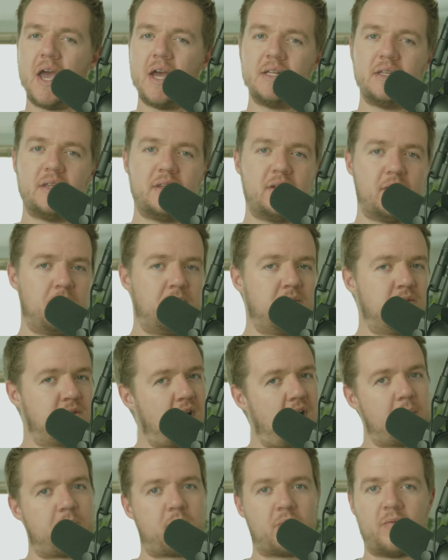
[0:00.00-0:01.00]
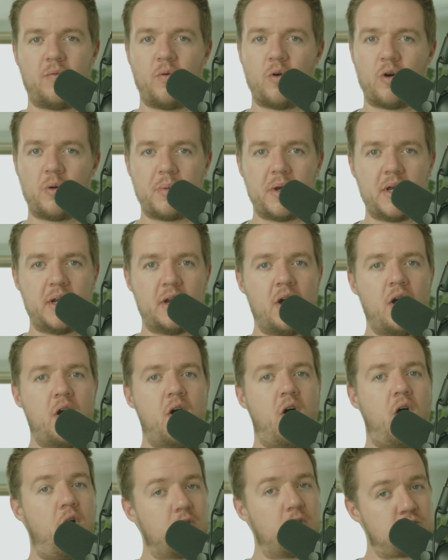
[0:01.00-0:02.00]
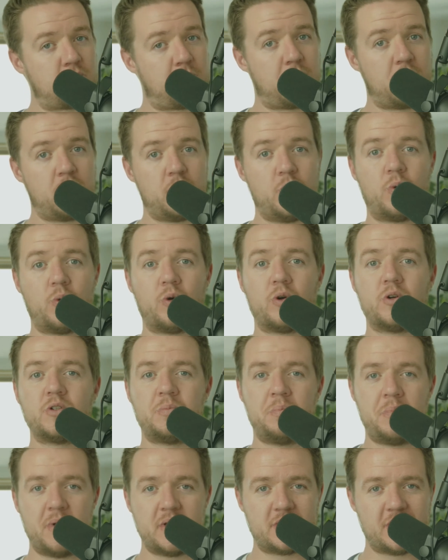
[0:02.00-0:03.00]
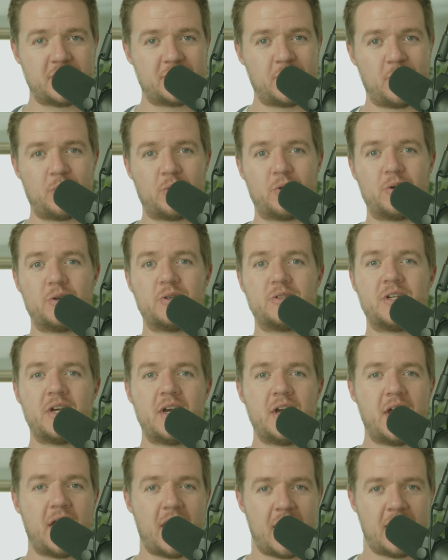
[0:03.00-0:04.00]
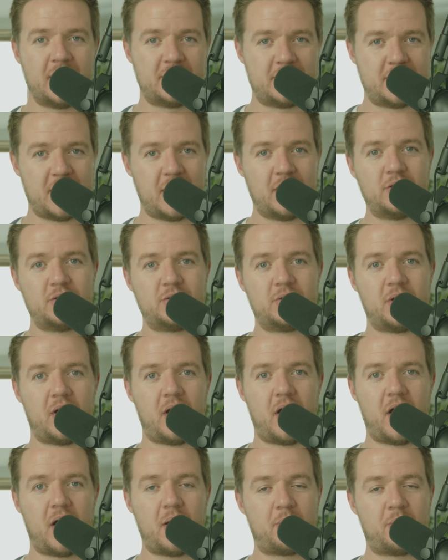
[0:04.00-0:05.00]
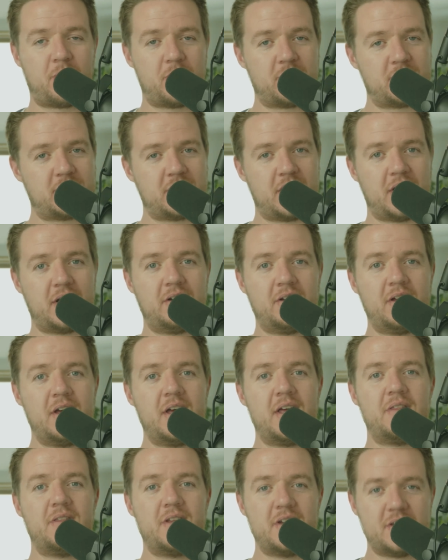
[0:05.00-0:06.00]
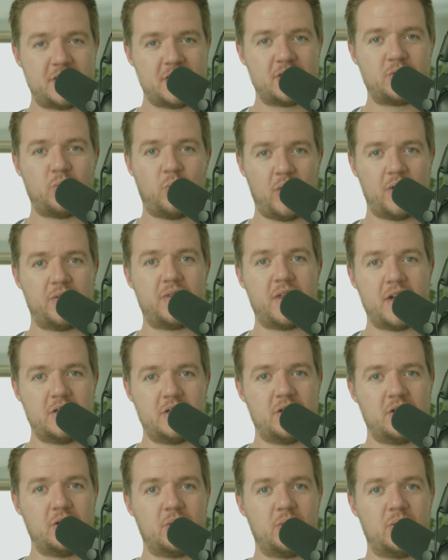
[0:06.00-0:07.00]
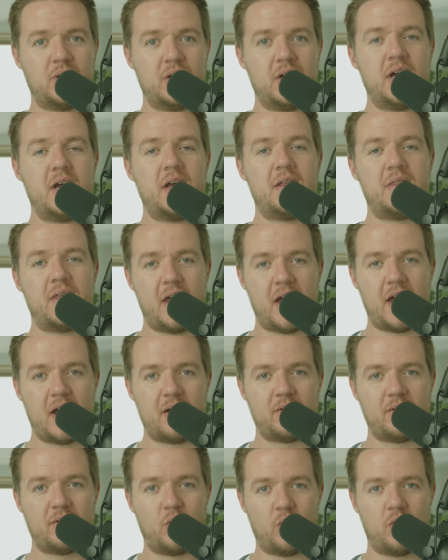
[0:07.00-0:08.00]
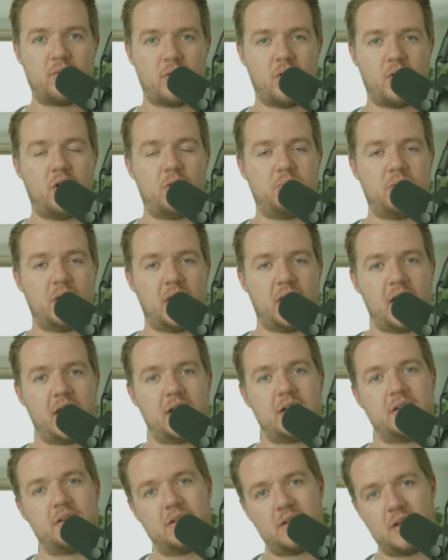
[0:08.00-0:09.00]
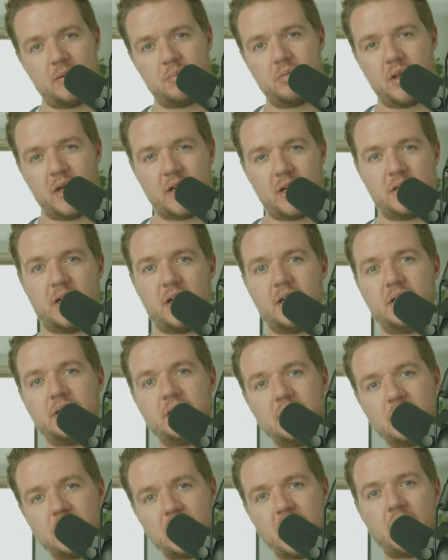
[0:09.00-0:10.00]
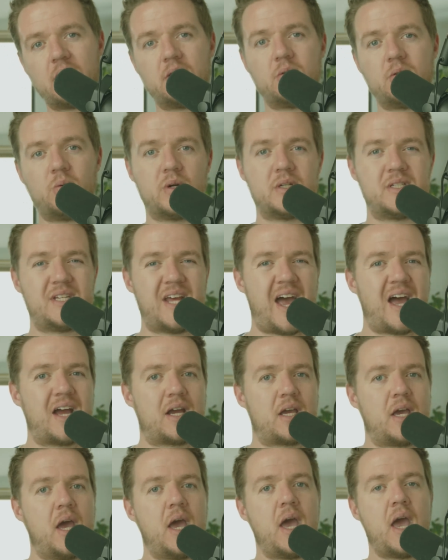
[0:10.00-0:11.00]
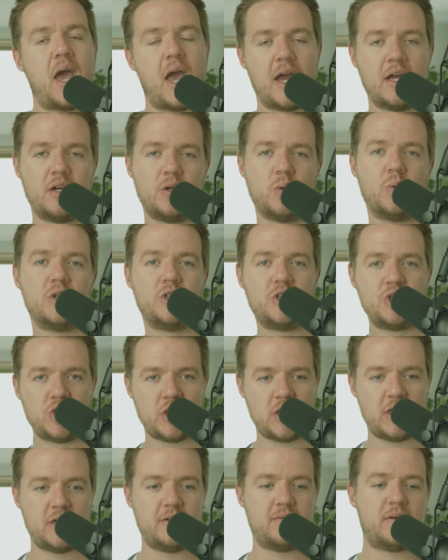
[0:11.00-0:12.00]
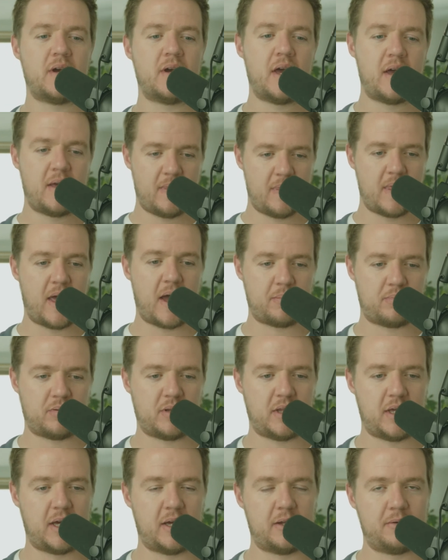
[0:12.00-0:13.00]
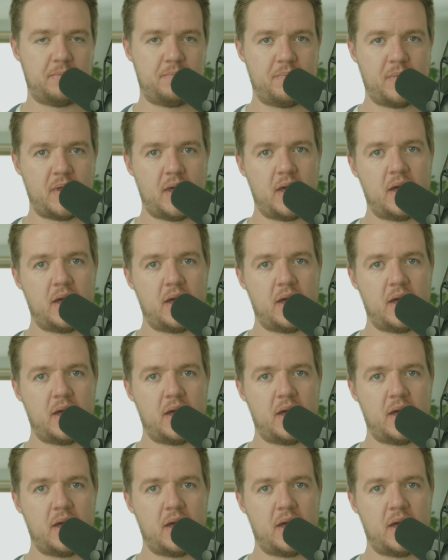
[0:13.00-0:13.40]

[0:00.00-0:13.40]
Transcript: And the top performing entrepreneurs, business owners, and sales personnel, this is what they do. They have an overall plan and then they plan daily on how to attack and to achieve that plan.